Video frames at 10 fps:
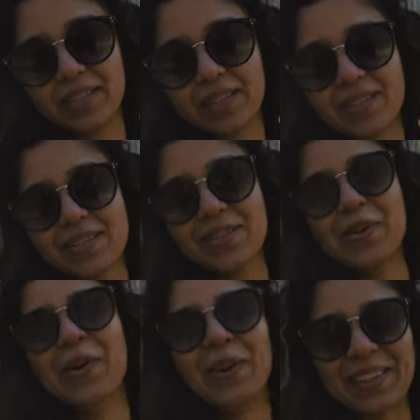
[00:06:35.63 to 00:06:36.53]
It's a
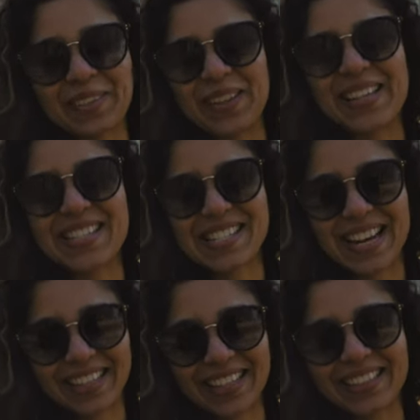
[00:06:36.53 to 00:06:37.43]
North Face
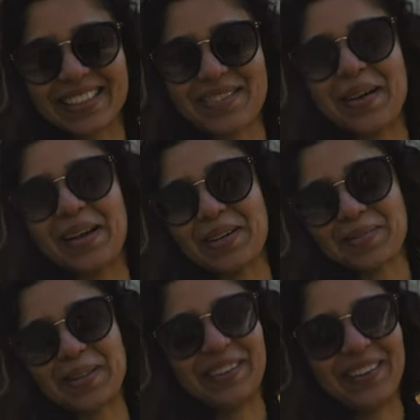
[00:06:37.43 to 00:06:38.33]
jacket that my husband